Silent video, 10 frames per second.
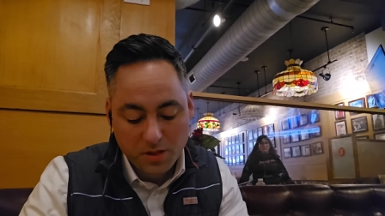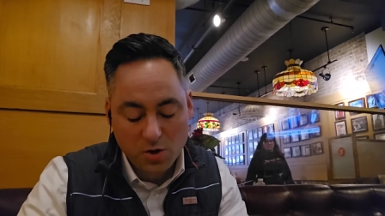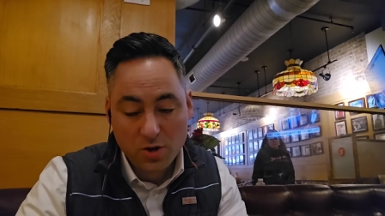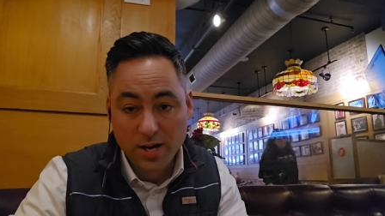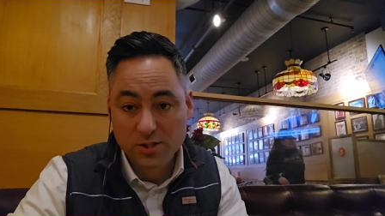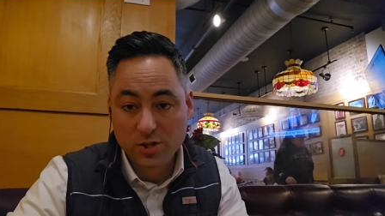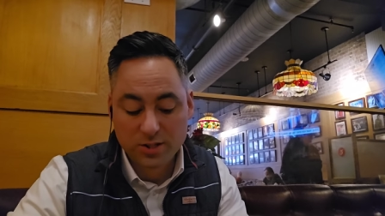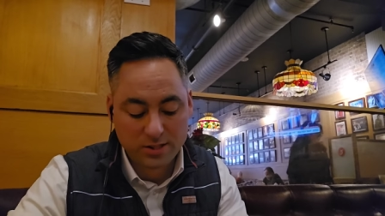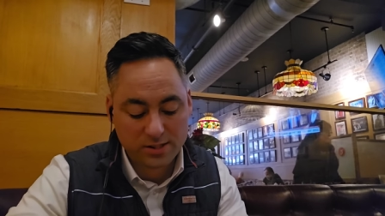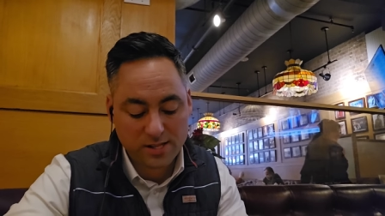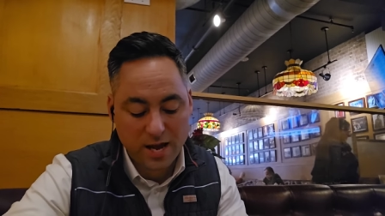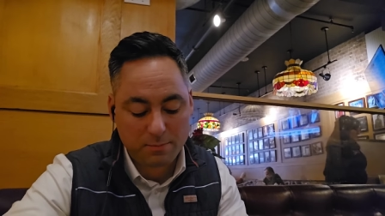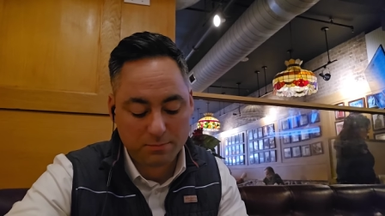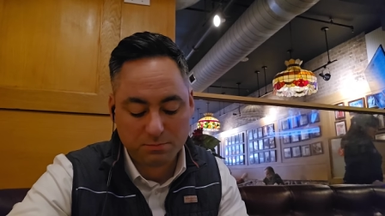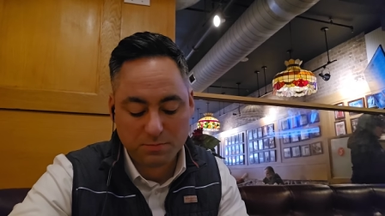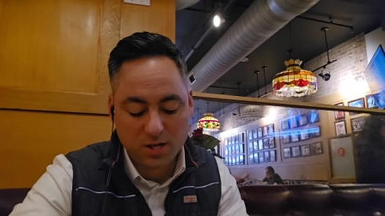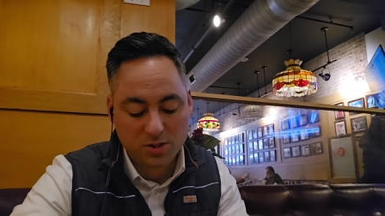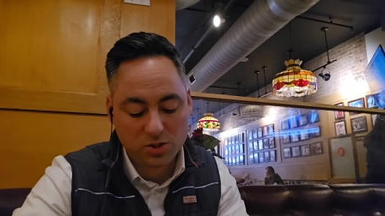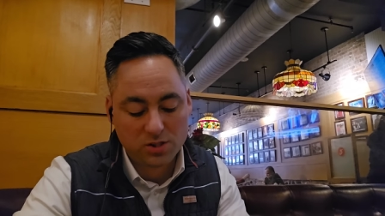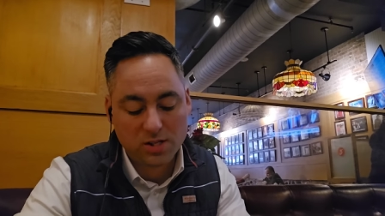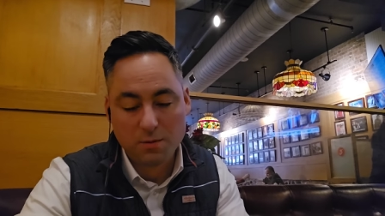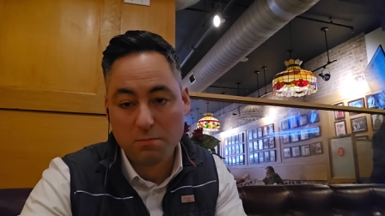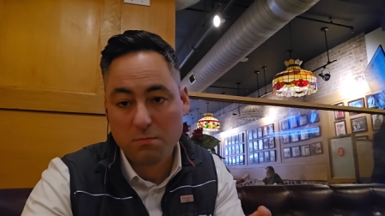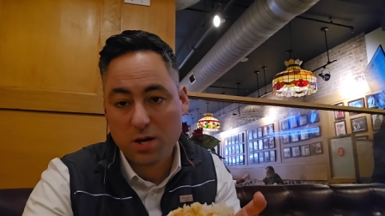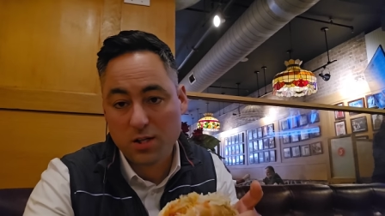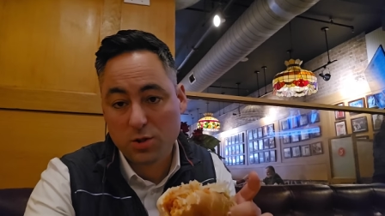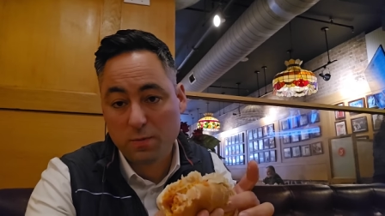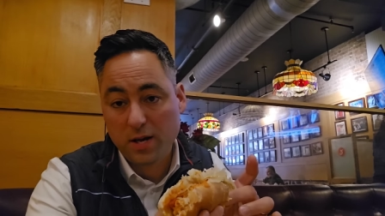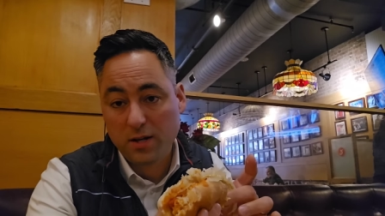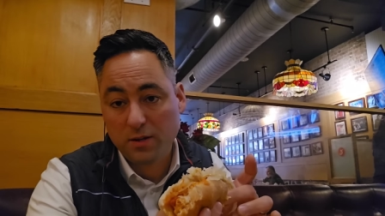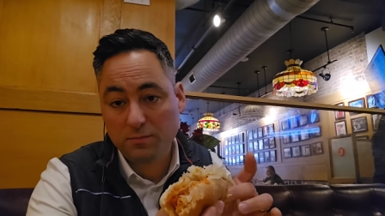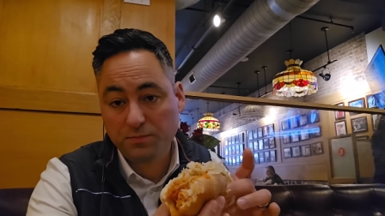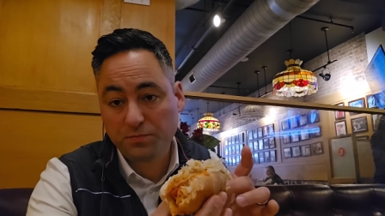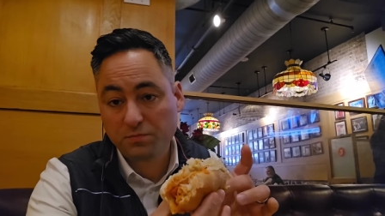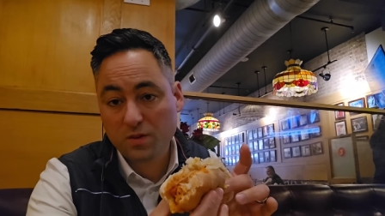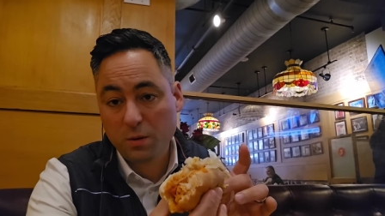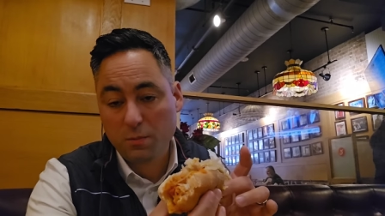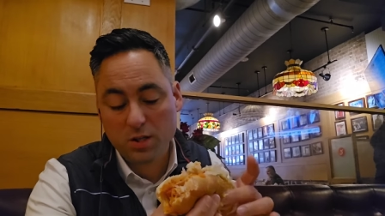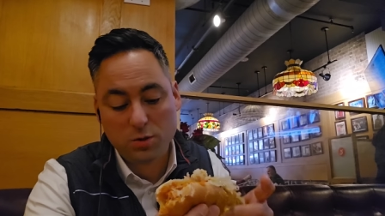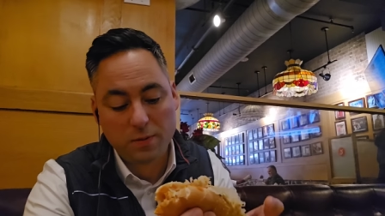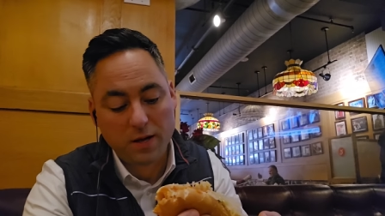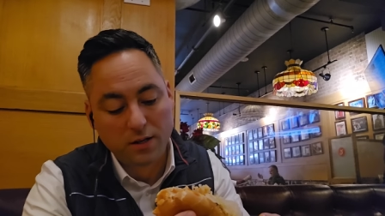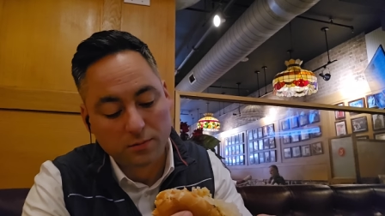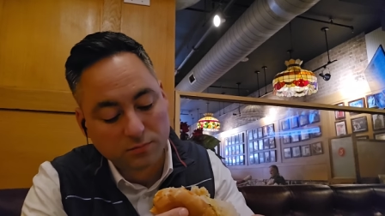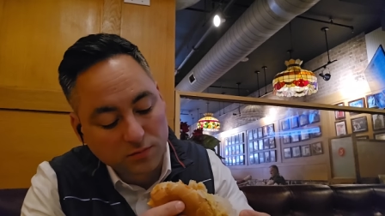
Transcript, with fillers: you guys heard the snap, much, much better. Much better.